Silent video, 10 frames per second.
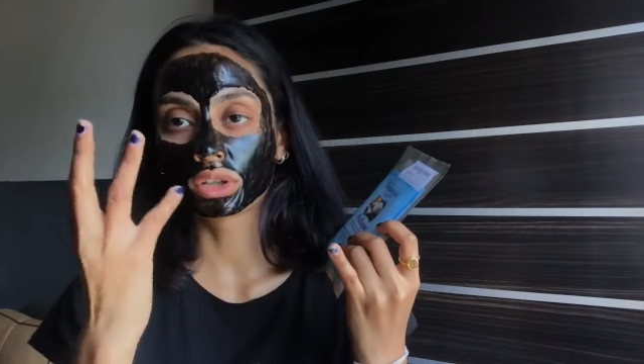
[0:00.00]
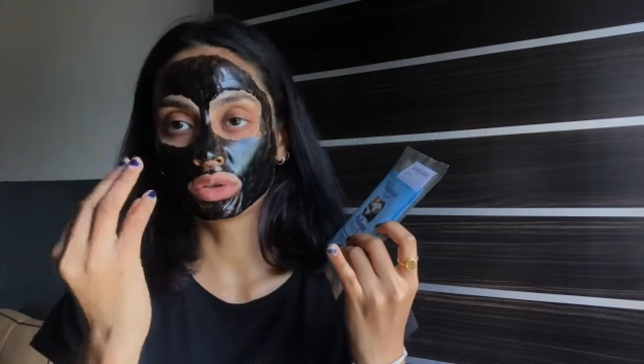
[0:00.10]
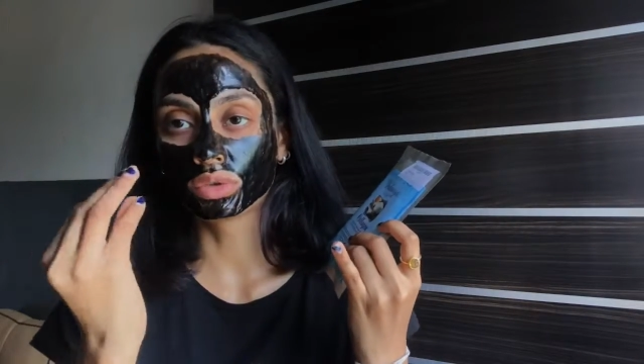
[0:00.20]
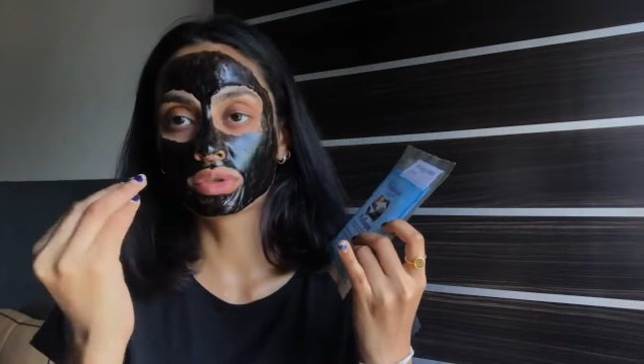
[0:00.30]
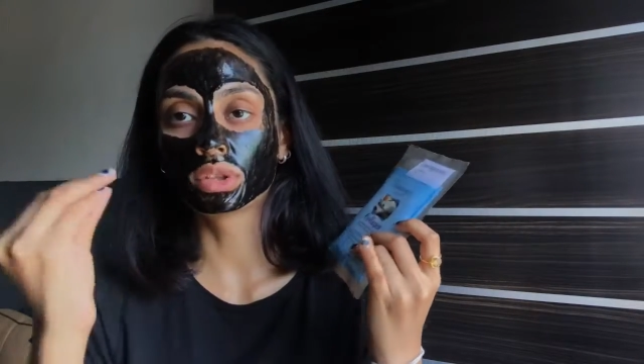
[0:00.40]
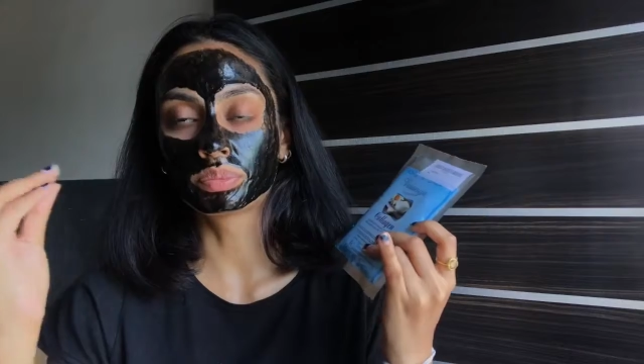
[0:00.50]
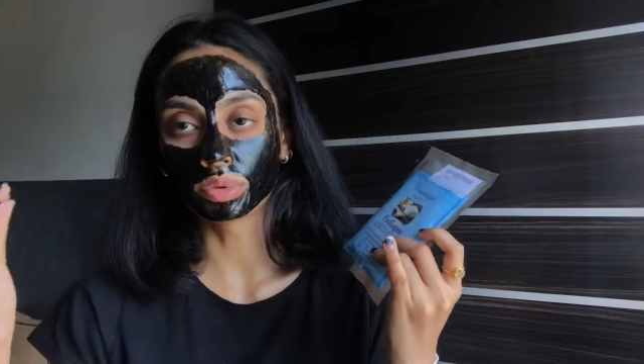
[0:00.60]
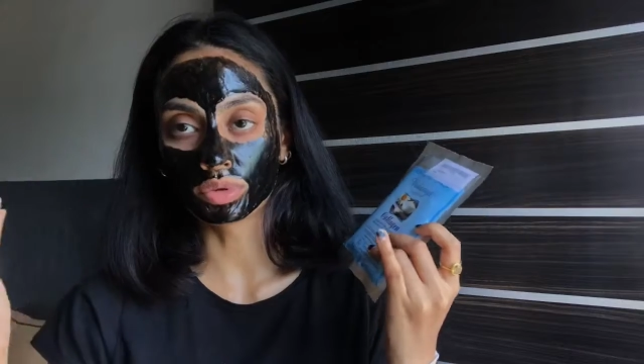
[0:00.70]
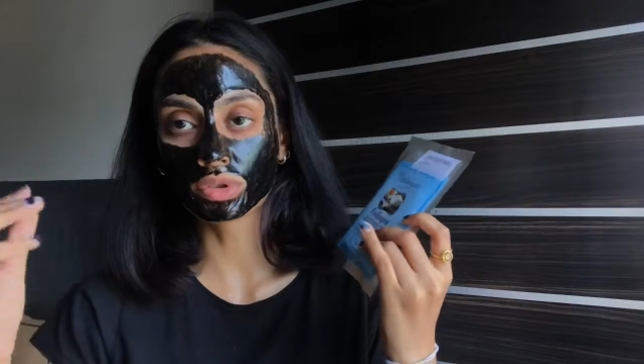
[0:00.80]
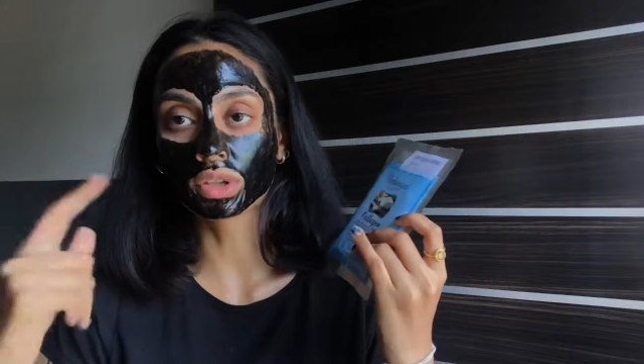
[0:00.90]
close the
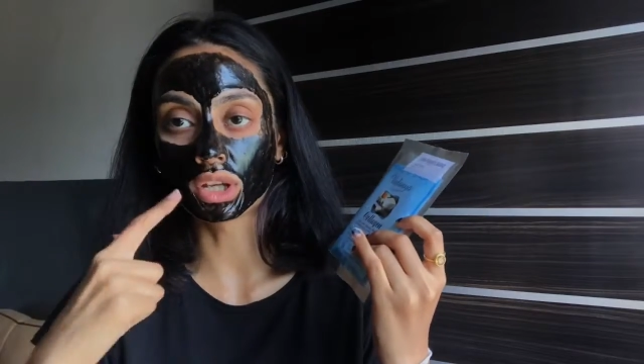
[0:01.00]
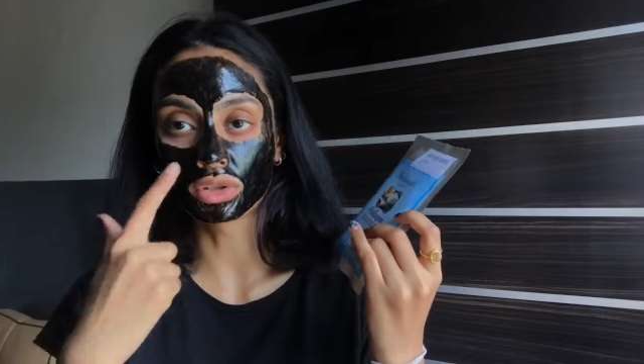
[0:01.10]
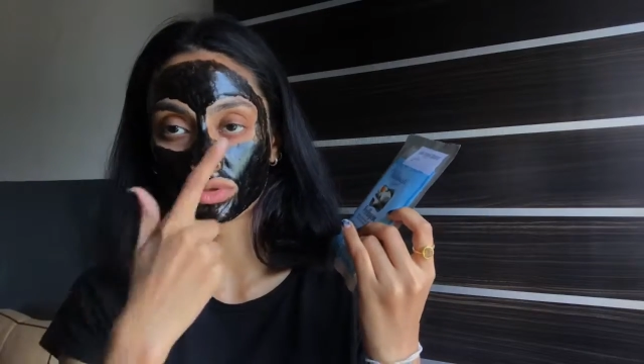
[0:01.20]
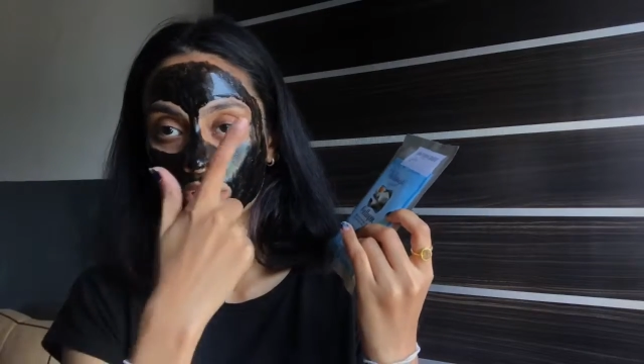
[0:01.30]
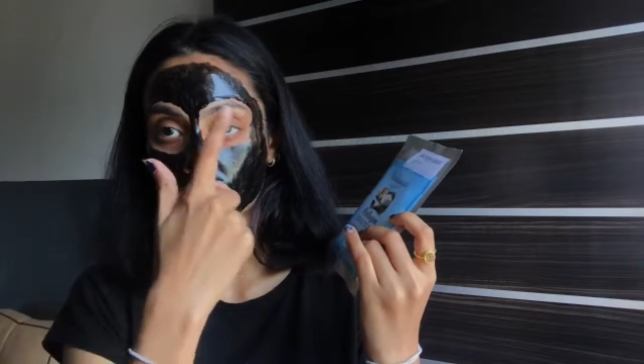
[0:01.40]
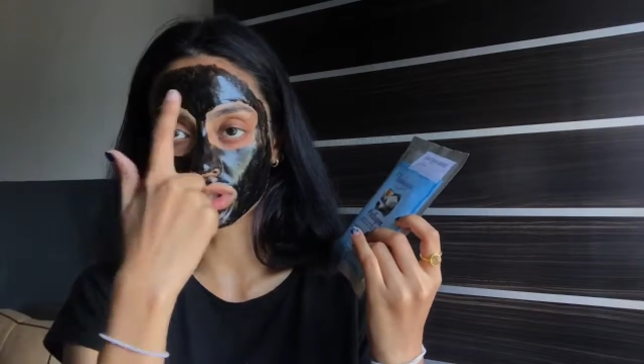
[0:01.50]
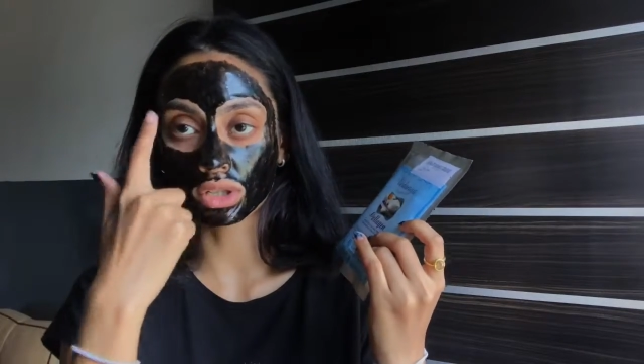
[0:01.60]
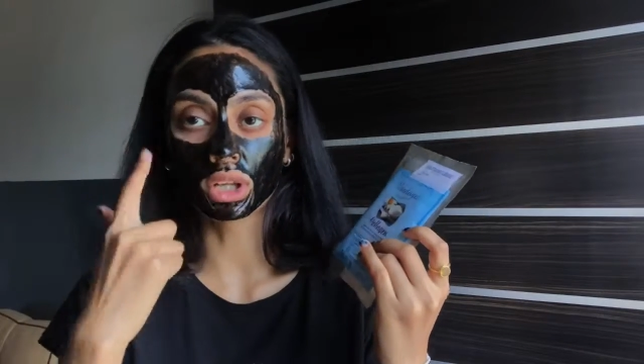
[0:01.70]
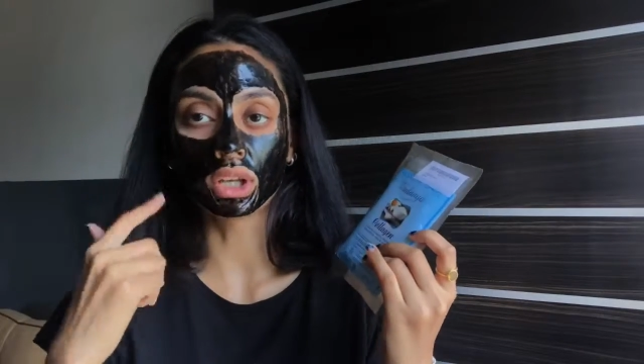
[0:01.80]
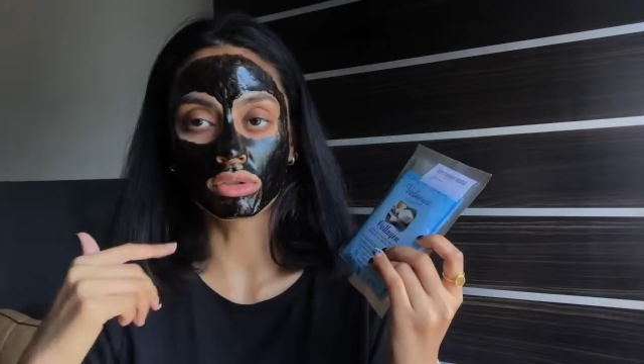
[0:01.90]
pores that you just
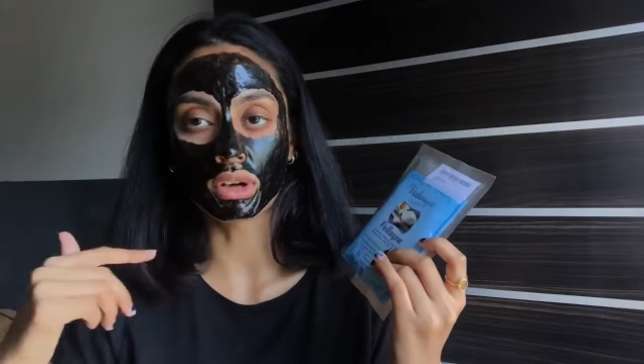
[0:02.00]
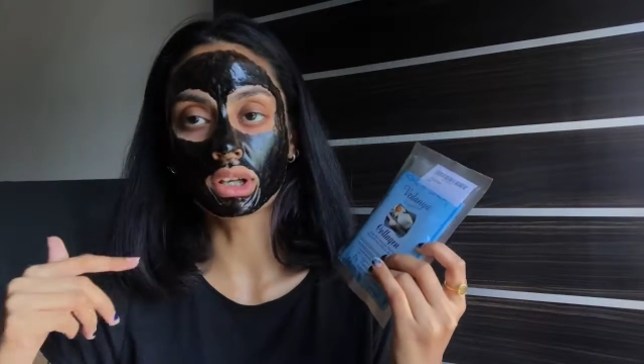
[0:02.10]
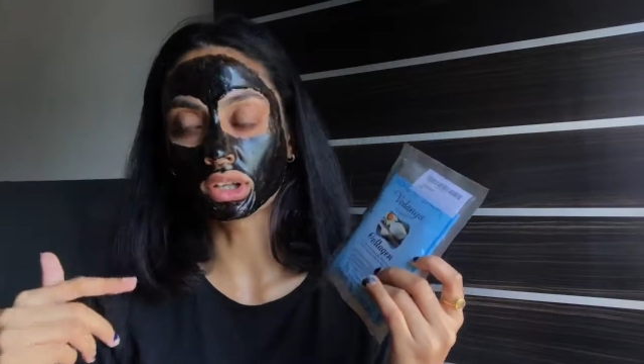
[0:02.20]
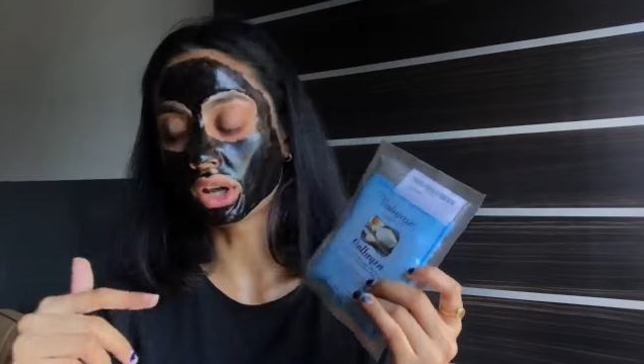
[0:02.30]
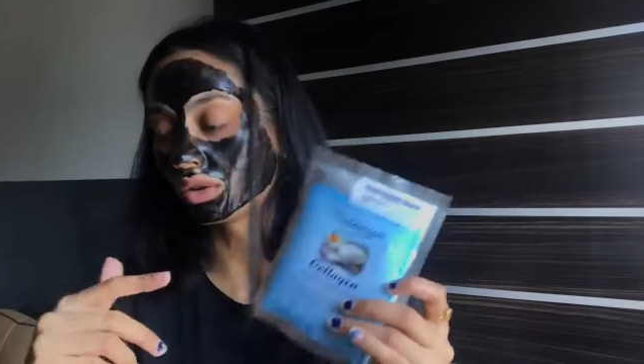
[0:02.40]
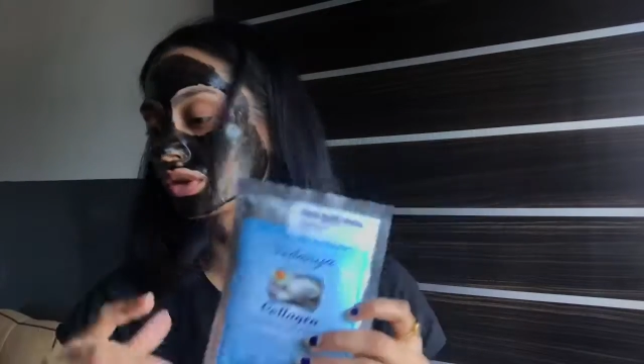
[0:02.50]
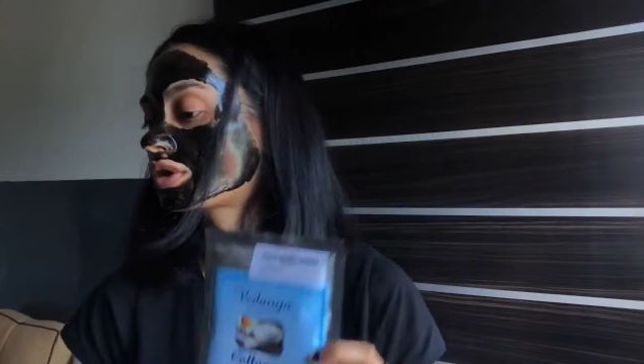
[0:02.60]
cleaned right now.